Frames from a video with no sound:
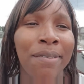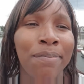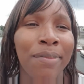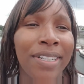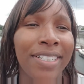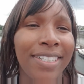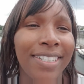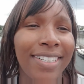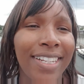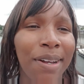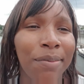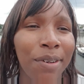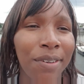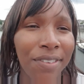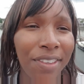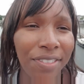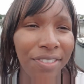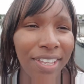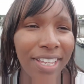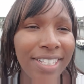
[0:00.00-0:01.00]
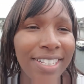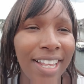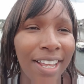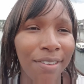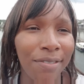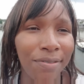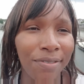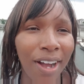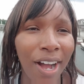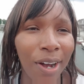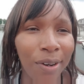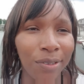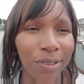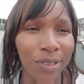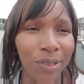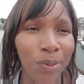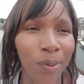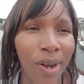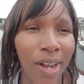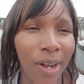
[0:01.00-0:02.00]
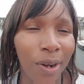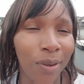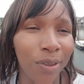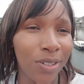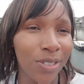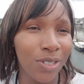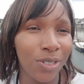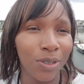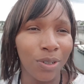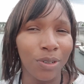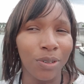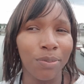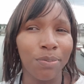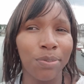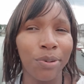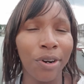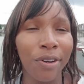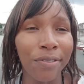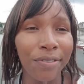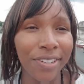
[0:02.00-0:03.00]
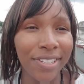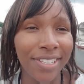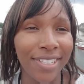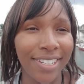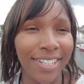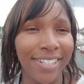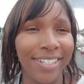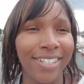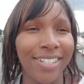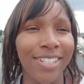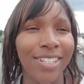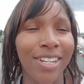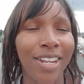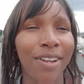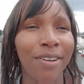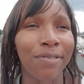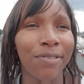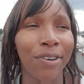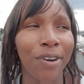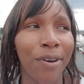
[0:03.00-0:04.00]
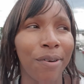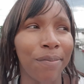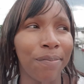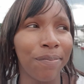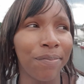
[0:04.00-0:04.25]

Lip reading: But some of the things I found were also prophecies from